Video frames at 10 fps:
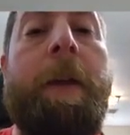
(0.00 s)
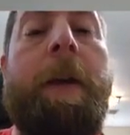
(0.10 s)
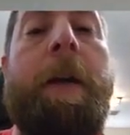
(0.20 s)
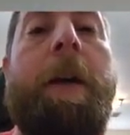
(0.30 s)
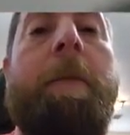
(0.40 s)

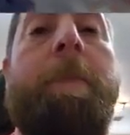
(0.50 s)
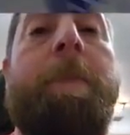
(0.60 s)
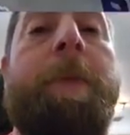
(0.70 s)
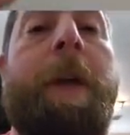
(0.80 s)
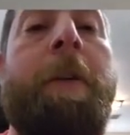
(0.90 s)

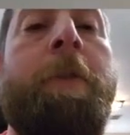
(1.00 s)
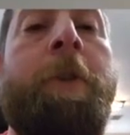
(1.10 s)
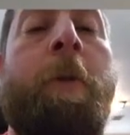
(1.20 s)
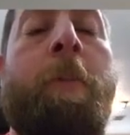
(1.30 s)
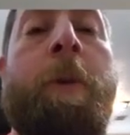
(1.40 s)
I know
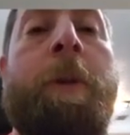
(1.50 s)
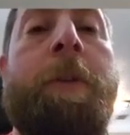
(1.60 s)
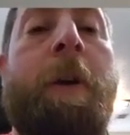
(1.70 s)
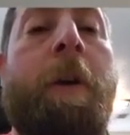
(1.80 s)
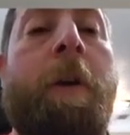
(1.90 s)
short prints
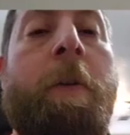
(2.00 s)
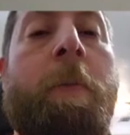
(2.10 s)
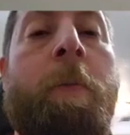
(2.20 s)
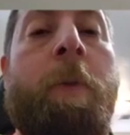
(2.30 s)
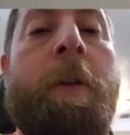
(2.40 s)
are
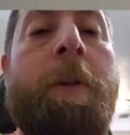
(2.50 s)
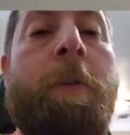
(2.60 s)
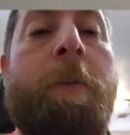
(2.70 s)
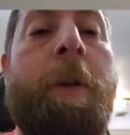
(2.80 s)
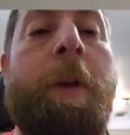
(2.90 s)
1 to
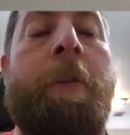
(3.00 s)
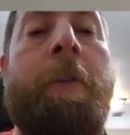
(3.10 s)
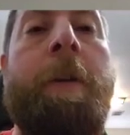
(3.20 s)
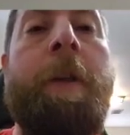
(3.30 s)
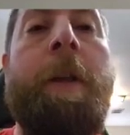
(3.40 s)

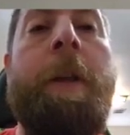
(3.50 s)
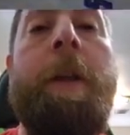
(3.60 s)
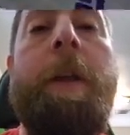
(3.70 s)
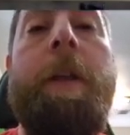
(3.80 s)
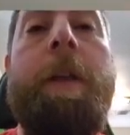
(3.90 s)
100.
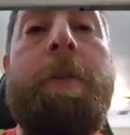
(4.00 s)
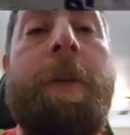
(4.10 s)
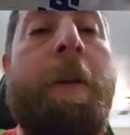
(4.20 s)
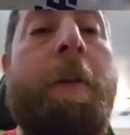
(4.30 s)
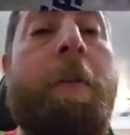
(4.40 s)
There's
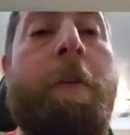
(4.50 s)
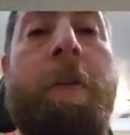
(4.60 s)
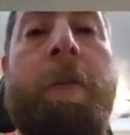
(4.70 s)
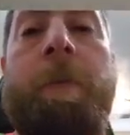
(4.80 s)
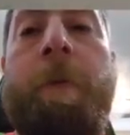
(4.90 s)
Garrett Cole in
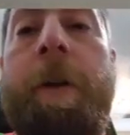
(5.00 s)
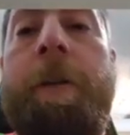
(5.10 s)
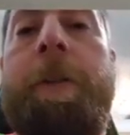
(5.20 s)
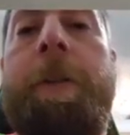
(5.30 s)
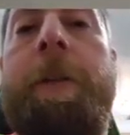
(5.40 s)
the
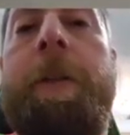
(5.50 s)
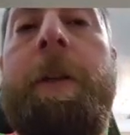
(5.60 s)
front.